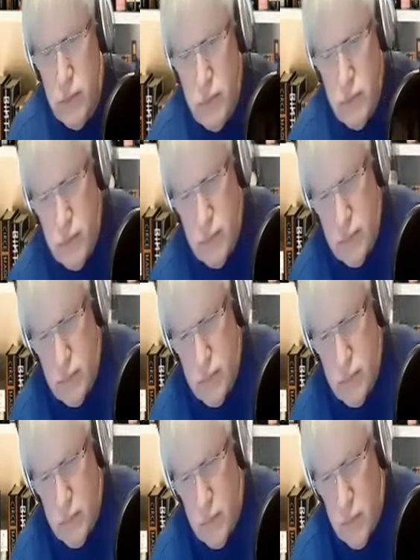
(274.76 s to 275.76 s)

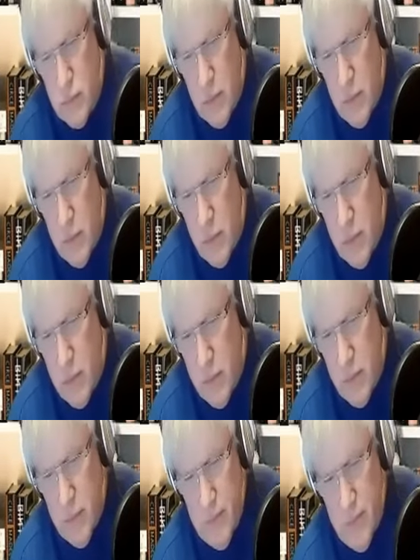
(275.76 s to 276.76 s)

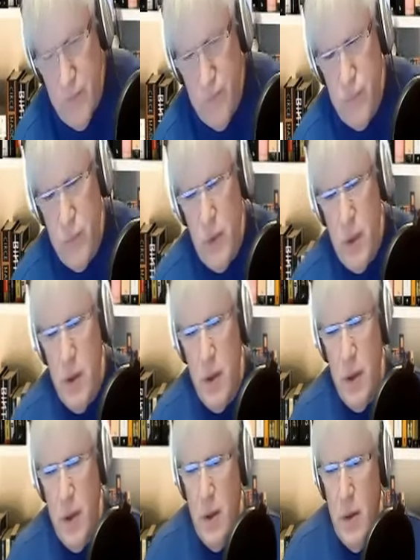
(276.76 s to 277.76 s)

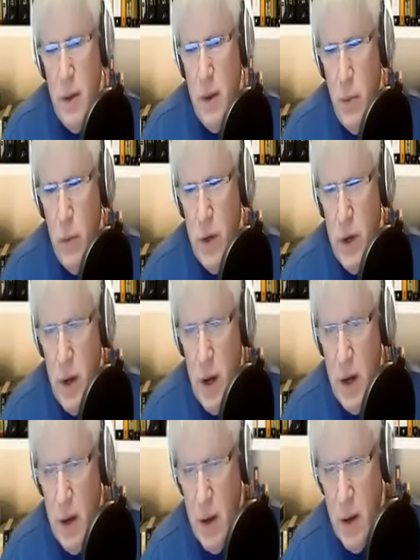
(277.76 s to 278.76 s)

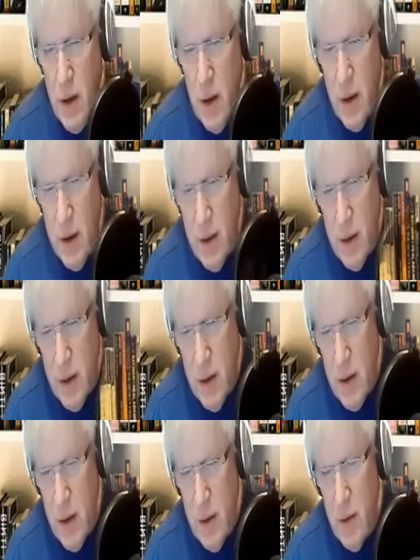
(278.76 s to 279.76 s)

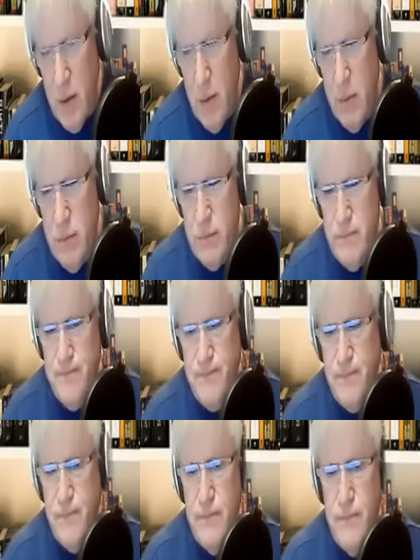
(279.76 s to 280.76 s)

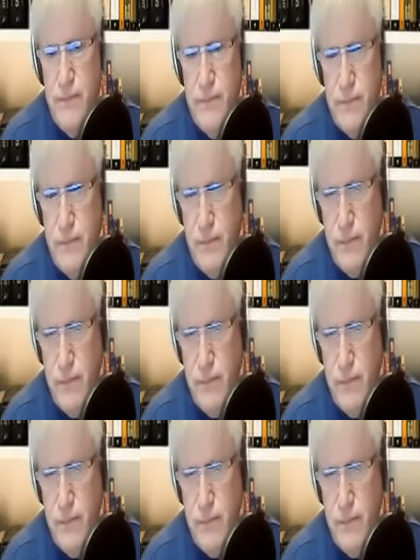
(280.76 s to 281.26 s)
No words are spoken by the person on screen.